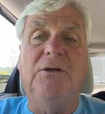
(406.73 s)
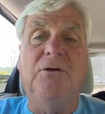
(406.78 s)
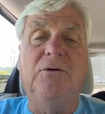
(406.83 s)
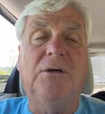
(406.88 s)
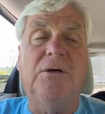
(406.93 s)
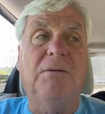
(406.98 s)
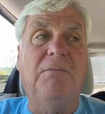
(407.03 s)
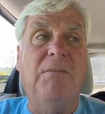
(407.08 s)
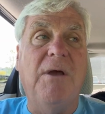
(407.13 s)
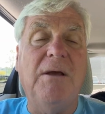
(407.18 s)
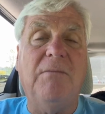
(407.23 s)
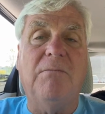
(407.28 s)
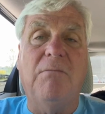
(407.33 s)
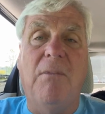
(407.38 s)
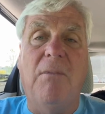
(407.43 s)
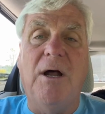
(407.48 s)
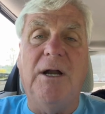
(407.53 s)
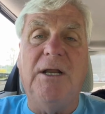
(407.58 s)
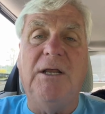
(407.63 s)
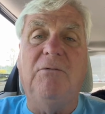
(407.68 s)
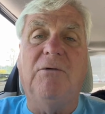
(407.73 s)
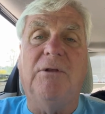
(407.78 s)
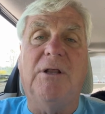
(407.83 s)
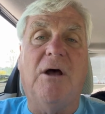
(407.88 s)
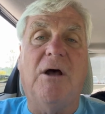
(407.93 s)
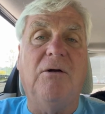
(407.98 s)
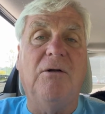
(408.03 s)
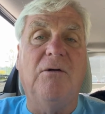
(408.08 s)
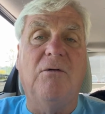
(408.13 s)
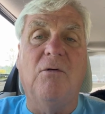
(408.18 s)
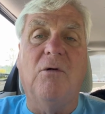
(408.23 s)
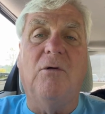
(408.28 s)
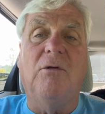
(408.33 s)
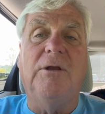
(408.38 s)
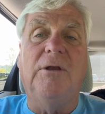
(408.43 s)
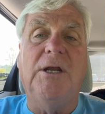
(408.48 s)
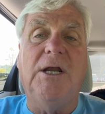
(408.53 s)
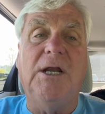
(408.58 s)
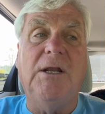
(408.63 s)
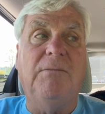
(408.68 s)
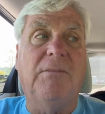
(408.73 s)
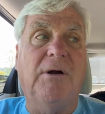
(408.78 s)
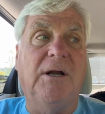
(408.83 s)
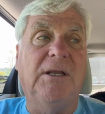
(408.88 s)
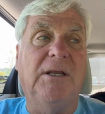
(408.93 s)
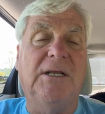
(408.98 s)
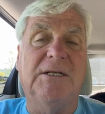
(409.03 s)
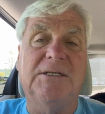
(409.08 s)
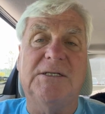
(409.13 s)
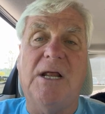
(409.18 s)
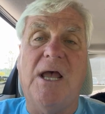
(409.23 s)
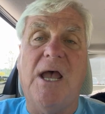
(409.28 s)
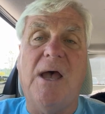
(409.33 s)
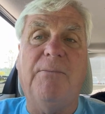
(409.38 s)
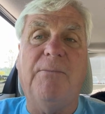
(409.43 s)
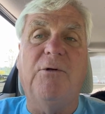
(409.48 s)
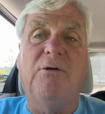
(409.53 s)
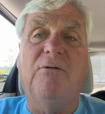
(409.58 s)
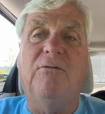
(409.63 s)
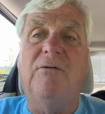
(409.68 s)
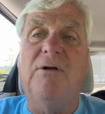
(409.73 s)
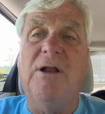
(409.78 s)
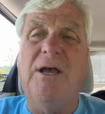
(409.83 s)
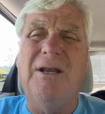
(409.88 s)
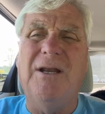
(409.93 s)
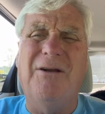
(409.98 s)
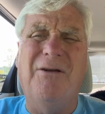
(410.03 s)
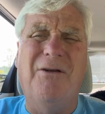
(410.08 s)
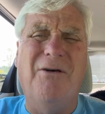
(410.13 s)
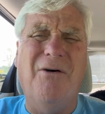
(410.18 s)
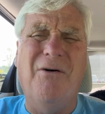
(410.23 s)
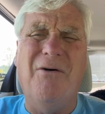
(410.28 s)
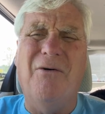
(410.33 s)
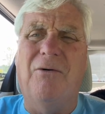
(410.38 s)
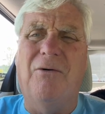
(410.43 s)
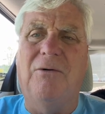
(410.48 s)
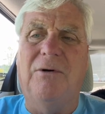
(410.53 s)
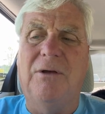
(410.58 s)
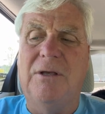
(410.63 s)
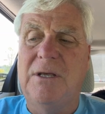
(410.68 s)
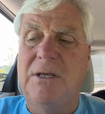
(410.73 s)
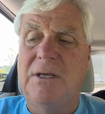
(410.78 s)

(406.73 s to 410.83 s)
You can make money without enrolling anybody. Does it happen overnight? No.